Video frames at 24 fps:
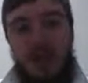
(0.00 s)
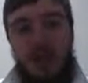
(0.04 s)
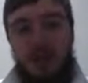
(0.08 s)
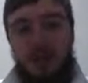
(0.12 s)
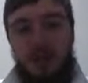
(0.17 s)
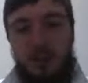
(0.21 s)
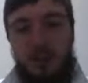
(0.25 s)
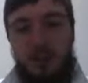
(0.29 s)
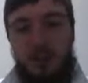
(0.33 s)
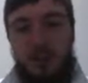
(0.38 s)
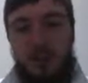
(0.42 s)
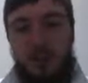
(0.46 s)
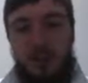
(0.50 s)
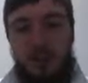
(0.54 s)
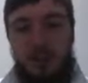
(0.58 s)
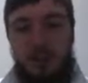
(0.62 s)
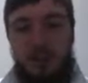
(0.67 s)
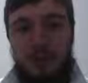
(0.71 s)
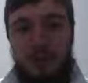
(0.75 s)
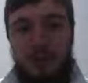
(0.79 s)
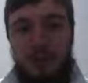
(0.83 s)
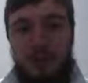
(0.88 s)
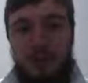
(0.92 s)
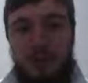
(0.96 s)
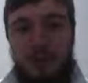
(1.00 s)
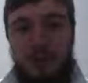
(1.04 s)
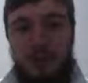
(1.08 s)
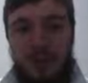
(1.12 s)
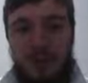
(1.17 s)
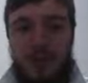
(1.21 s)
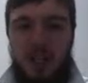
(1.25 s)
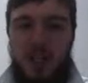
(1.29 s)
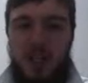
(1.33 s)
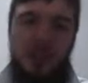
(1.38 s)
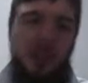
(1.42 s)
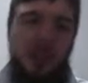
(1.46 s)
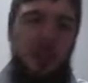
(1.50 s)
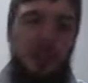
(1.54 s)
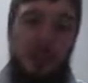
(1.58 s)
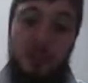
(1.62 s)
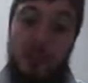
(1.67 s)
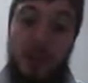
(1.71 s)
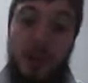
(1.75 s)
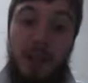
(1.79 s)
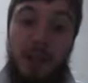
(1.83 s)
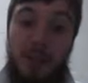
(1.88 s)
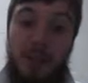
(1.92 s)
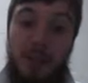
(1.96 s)
I looked at my wife Janice, and she looked
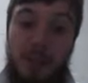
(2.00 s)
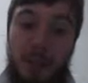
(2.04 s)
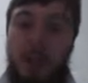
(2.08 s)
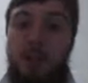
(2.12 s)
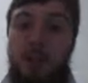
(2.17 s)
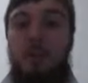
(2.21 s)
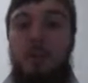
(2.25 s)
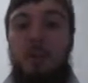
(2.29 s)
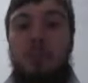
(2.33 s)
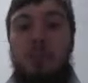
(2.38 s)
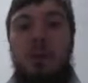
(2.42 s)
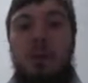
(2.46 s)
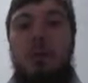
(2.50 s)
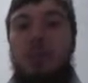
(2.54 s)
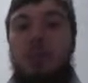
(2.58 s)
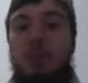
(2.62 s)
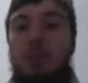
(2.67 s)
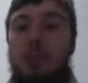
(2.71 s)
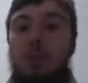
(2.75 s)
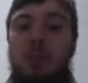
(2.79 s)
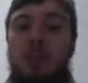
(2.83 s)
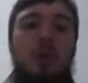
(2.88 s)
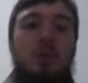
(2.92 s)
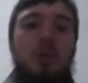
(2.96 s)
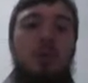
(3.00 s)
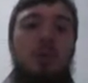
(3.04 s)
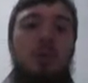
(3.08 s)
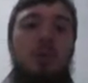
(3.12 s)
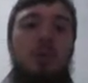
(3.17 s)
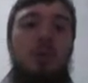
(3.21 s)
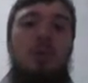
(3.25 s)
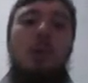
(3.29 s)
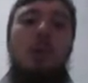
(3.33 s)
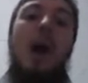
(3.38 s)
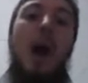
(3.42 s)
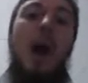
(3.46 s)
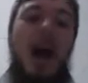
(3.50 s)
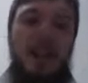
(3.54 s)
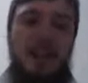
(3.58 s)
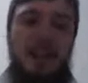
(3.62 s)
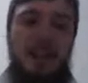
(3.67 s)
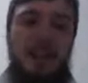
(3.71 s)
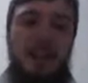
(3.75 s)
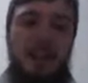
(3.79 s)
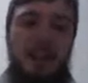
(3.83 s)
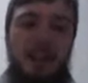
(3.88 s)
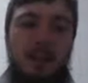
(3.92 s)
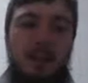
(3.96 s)
back at me, and we both knew who had to
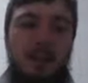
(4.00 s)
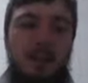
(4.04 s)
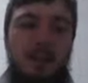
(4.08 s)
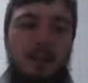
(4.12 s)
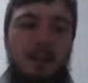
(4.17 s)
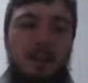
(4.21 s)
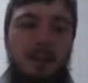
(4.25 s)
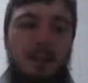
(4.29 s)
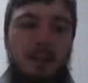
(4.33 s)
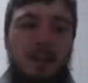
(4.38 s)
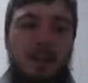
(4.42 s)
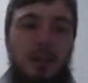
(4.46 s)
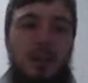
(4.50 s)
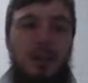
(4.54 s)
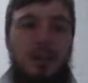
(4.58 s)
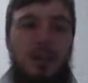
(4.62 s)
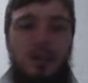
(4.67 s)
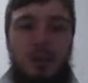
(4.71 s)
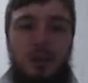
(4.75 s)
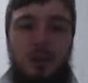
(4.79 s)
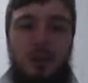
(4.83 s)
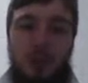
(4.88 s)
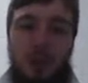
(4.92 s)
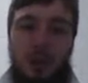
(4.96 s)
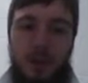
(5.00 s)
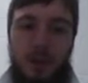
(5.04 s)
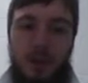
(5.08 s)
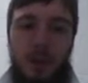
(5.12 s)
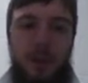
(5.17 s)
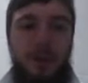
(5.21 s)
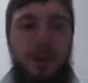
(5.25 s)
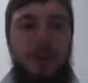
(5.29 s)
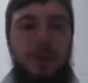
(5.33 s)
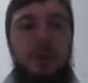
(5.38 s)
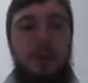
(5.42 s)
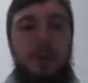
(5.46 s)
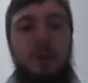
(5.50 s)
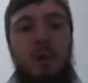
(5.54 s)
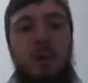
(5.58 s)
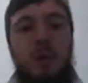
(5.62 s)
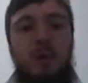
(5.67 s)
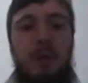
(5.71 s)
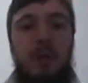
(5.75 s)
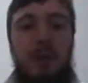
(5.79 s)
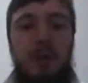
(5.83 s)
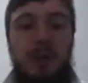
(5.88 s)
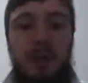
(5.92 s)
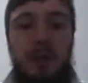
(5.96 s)
get it. So I got up and
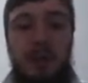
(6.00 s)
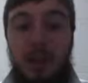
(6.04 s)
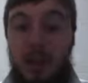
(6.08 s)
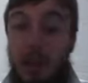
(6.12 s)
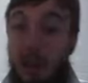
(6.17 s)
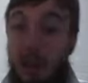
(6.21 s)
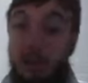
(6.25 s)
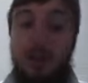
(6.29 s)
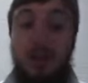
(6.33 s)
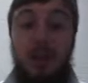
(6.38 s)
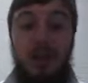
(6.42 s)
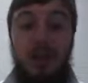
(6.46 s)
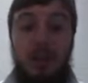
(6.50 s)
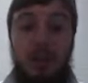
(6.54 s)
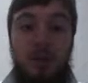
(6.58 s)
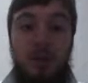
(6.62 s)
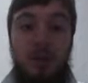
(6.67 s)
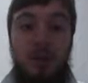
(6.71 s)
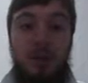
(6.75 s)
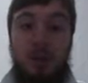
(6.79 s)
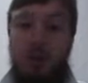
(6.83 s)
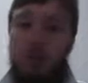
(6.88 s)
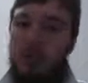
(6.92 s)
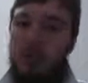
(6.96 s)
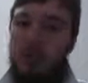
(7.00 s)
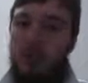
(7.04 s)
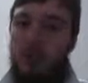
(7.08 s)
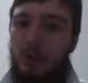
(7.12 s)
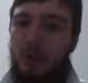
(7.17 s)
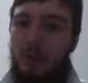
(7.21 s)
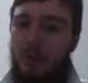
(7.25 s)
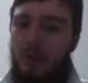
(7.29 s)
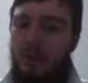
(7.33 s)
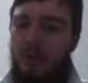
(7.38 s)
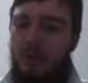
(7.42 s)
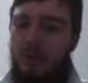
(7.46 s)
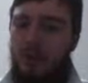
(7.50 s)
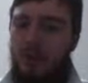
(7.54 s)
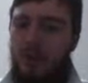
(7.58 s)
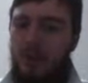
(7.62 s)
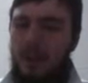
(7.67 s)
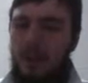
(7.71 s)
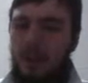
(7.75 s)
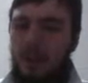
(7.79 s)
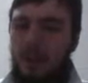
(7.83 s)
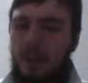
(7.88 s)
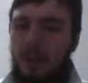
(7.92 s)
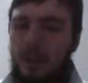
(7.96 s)
walked to answer the door, but there was no one
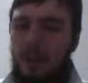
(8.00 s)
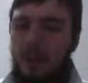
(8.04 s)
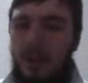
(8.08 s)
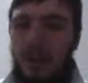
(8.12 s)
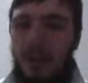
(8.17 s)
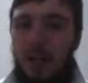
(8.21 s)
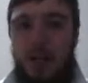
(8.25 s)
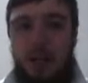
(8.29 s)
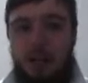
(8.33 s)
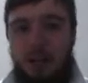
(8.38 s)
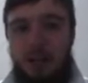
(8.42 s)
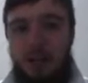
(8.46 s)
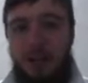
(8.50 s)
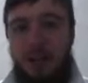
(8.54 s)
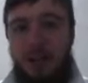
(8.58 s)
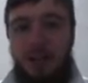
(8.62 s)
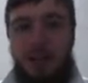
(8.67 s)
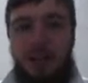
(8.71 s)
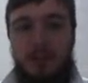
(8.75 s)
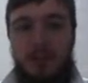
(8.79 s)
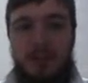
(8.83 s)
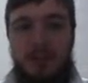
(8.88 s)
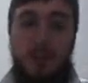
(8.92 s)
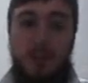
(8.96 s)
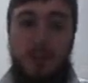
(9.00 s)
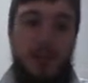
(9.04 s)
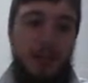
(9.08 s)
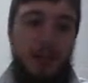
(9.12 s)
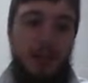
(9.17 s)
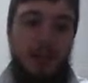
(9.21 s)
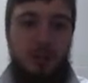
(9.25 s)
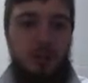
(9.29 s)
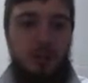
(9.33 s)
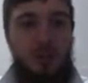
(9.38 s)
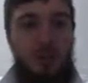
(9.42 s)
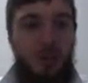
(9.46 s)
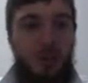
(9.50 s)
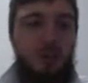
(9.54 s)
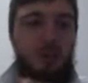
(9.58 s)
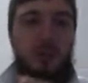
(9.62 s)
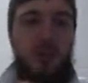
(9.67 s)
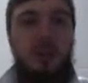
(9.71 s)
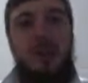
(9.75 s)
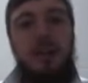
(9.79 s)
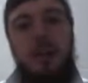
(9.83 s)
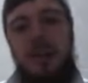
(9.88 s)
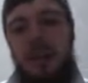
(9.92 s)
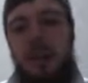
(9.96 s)
there. I checked left and I checked
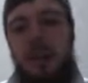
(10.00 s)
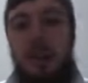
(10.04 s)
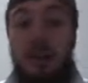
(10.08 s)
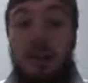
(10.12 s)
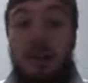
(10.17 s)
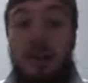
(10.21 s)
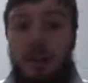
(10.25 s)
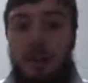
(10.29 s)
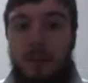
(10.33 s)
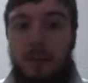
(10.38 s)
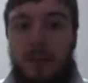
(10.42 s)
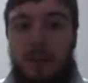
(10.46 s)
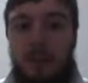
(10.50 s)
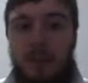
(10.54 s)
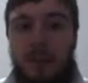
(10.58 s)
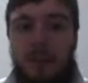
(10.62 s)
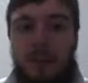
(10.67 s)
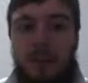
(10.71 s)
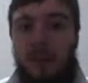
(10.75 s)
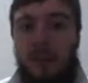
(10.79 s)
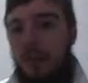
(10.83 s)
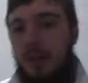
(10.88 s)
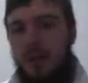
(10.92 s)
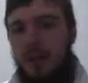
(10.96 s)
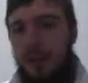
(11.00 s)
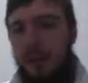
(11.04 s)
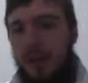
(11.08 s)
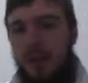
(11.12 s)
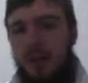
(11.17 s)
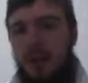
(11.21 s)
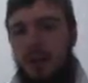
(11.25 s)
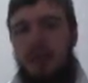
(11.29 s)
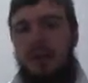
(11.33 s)
right, nothing. I sat back